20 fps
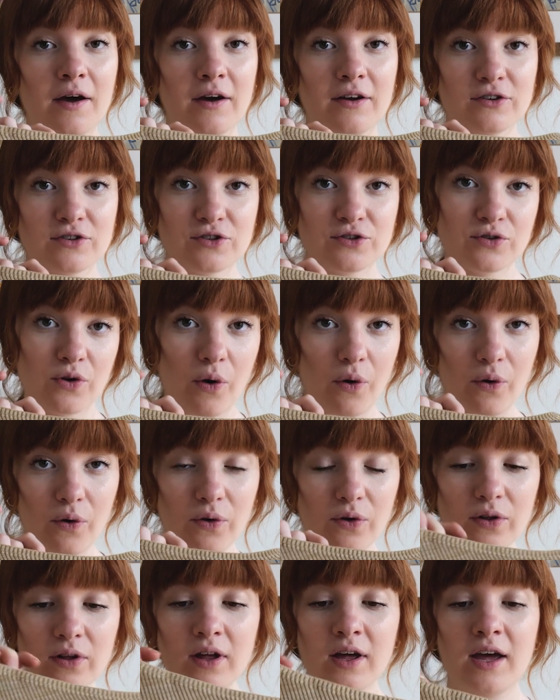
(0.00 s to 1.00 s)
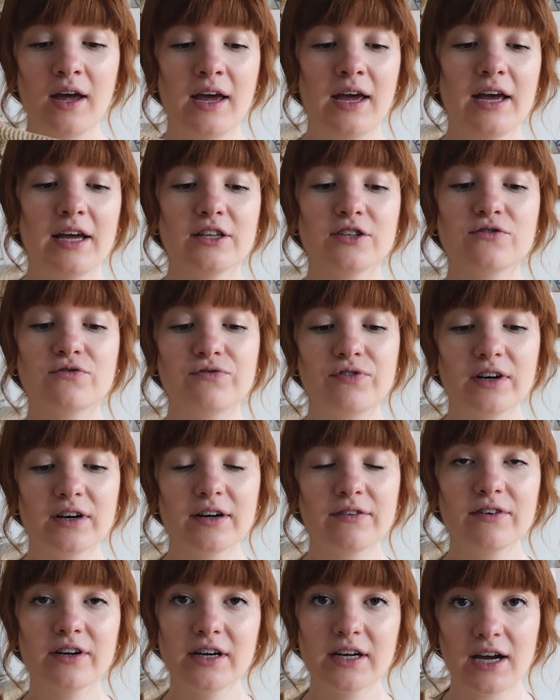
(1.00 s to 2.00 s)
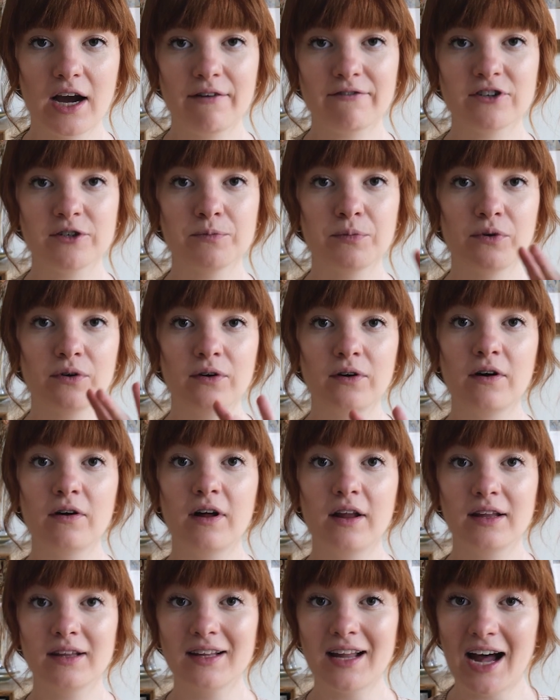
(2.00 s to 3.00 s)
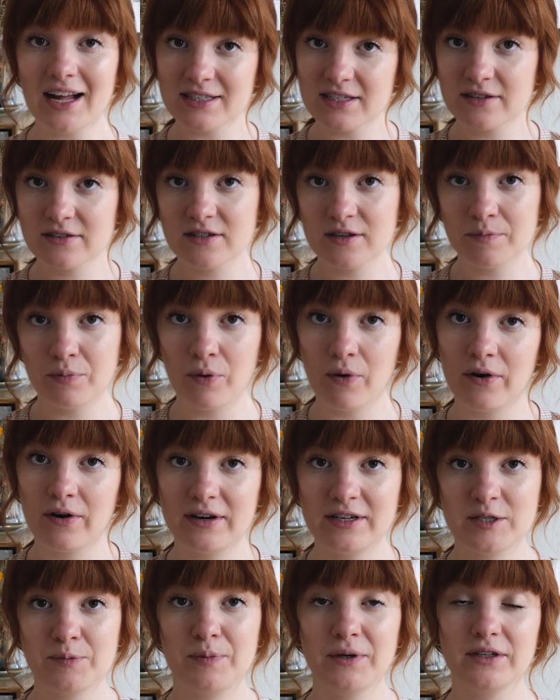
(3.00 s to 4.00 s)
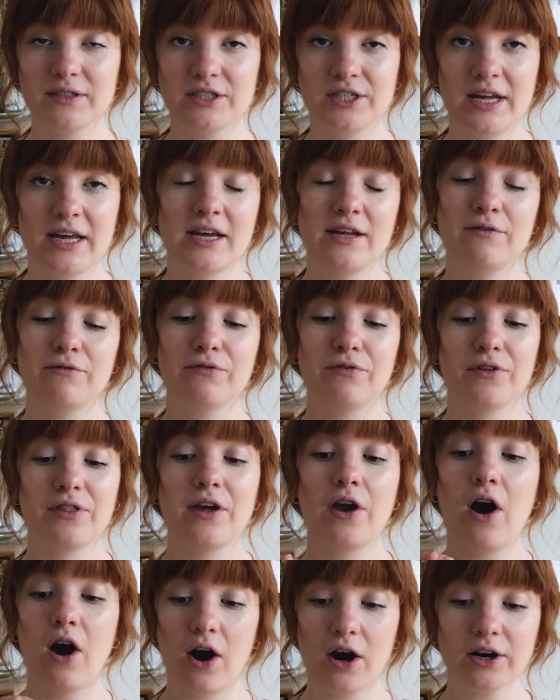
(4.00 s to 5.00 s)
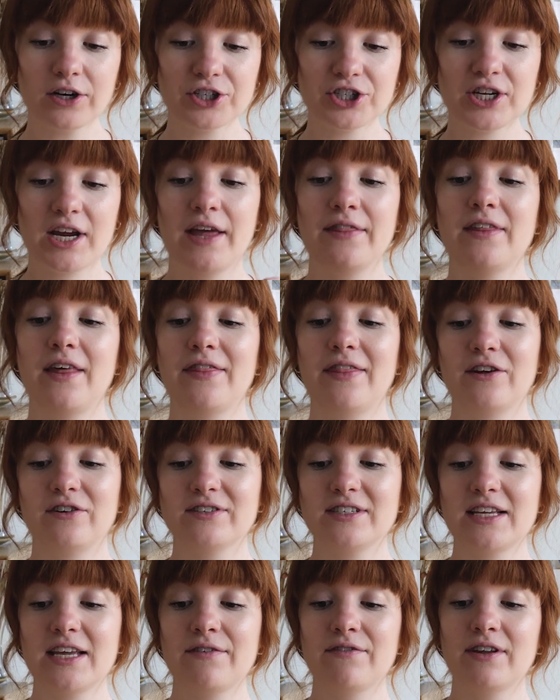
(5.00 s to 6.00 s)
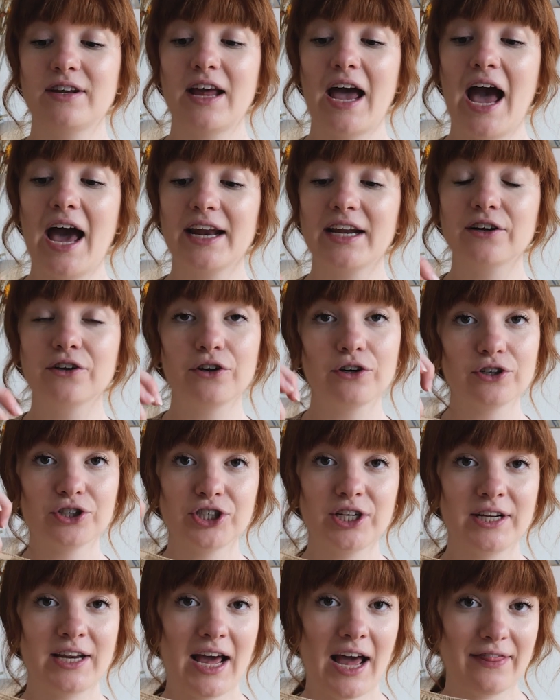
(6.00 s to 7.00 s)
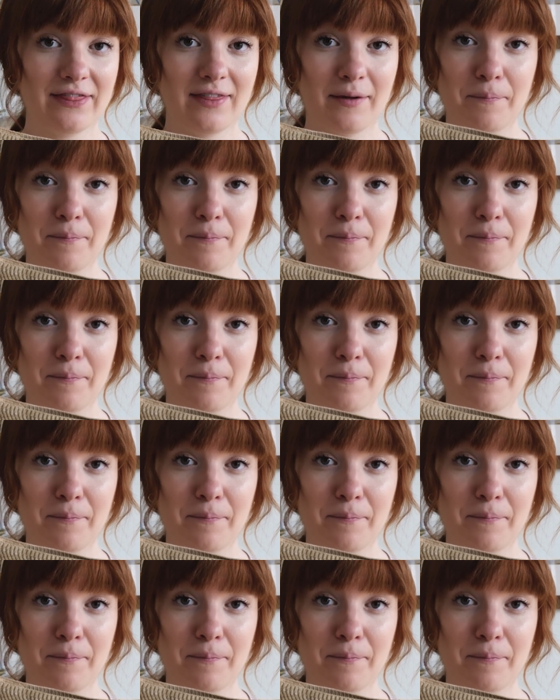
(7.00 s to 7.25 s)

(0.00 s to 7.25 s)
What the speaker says: sole. It's very, very comfortable. Lots of support is built in for the arch, and then there's even added cushion at the